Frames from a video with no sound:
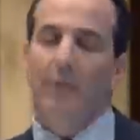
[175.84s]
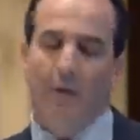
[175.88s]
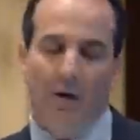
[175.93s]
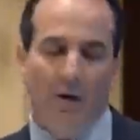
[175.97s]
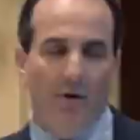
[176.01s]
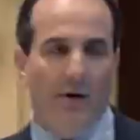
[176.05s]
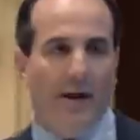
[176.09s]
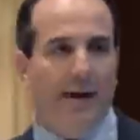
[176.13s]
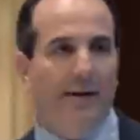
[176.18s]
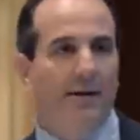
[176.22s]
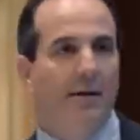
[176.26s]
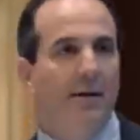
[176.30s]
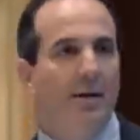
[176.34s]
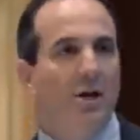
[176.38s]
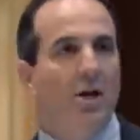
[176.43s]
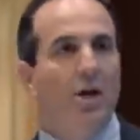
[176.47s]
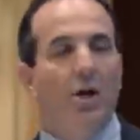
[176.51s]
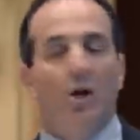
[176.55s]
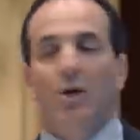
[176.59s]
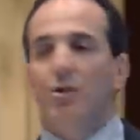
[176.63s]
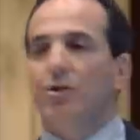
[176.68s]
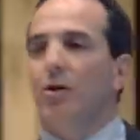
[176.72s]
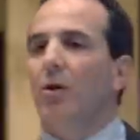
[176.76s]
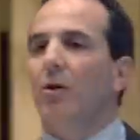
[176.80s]
Okay,
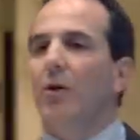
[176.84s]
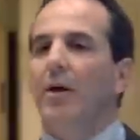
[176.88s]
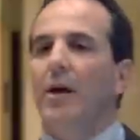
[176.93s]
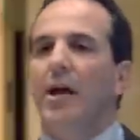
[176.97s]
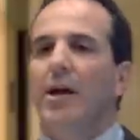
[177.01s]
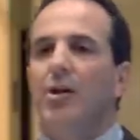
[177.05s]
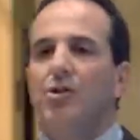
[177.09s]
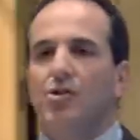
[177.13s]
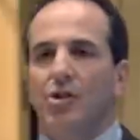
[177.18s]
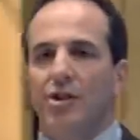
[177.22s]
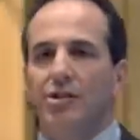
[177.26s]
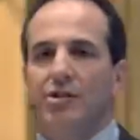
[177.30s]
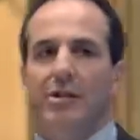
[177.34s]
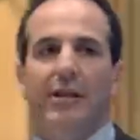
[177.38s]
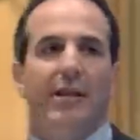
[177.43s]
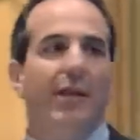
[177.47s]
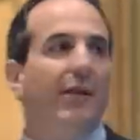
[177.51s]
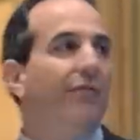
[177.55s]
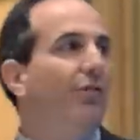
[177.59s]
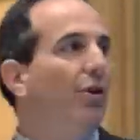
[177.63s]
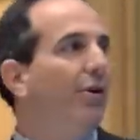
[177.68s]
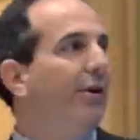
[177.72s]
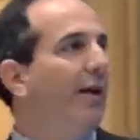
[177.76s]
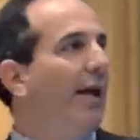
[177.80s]
so just to
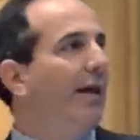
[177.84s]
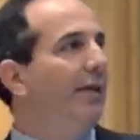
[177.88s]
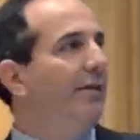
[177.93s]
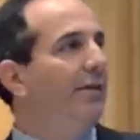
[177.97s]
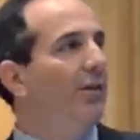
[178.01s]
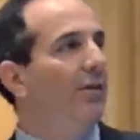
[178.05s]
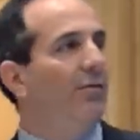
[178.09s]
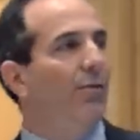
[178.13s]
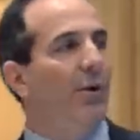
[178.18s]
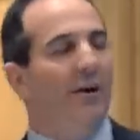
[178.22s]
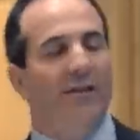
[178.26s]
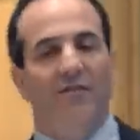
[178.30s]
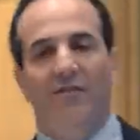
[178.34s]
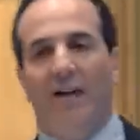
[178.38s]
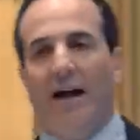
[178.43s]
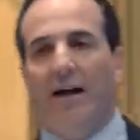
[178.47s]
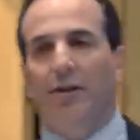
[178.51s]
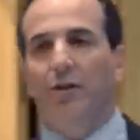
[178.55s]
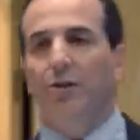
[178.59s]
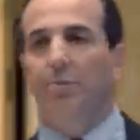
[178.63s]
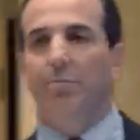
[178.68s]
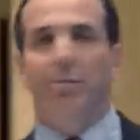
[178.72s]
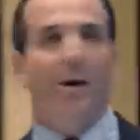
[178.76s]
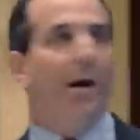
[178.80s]
give you an idea of what a
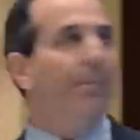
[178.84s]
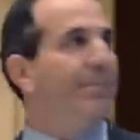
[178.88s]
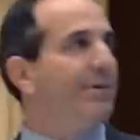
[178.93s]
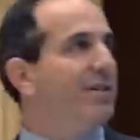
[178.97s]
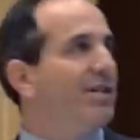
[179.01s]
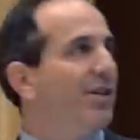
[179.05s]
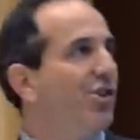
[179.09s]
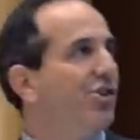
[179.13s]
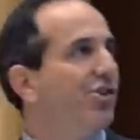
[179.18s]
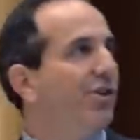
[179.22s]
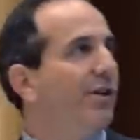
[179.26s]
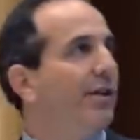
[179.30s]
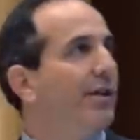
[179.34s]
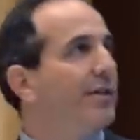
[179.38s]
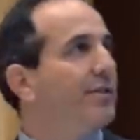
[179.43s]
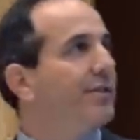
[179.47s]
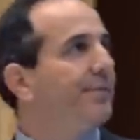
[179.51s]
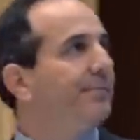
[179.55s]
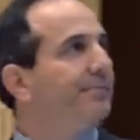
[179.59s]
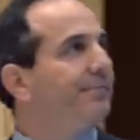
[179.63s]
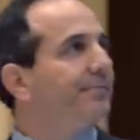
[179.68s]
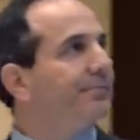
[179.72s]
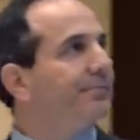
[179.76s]
value proposition is.